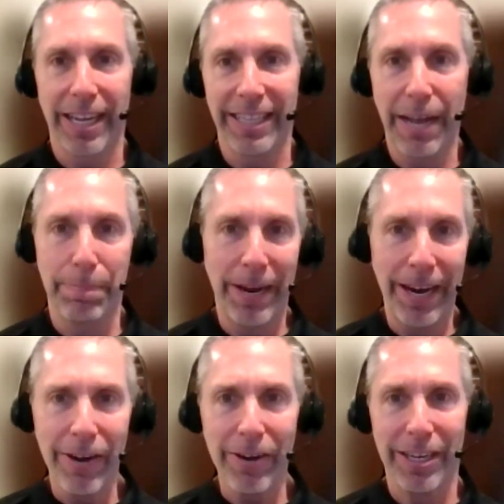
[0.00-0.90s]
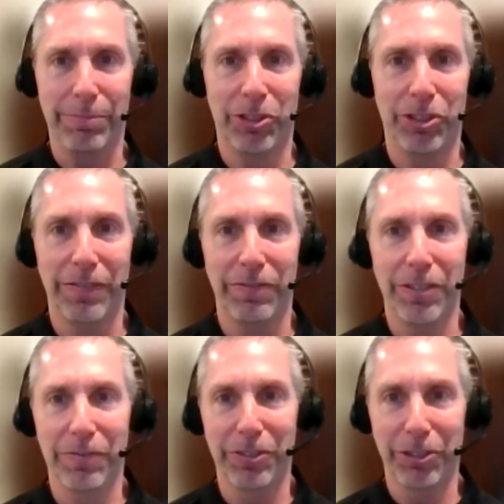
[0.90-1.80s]
And that paradigm
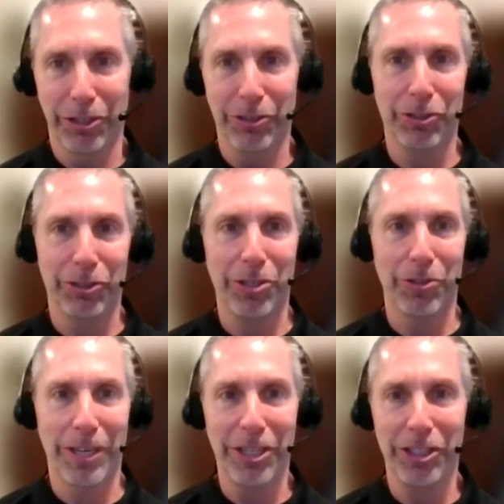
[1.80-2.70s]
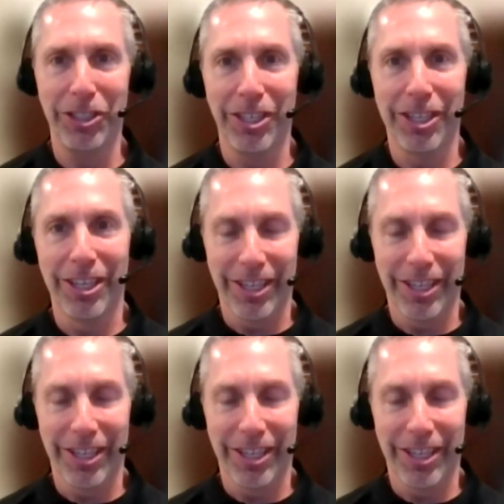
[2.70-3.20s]
shift of the younger generation